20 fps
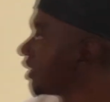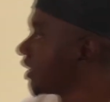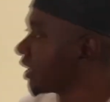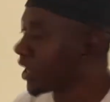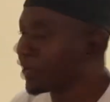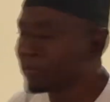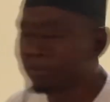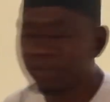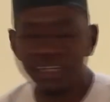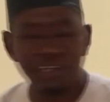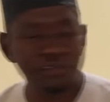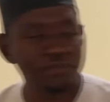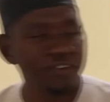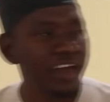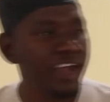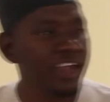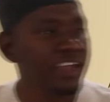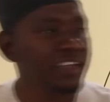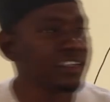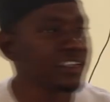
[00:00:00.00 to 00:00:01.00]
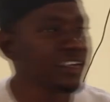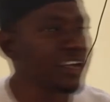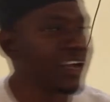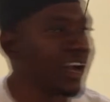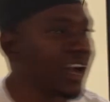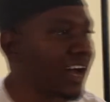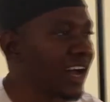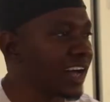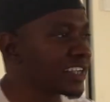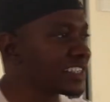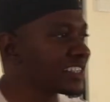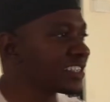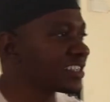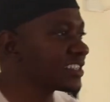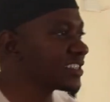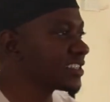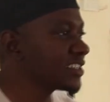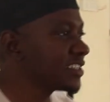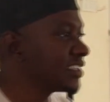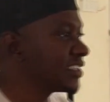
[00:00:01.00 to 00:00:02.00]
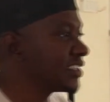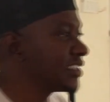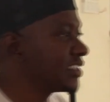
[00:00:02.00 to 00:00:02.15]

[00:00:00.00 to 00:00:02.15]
can be defined as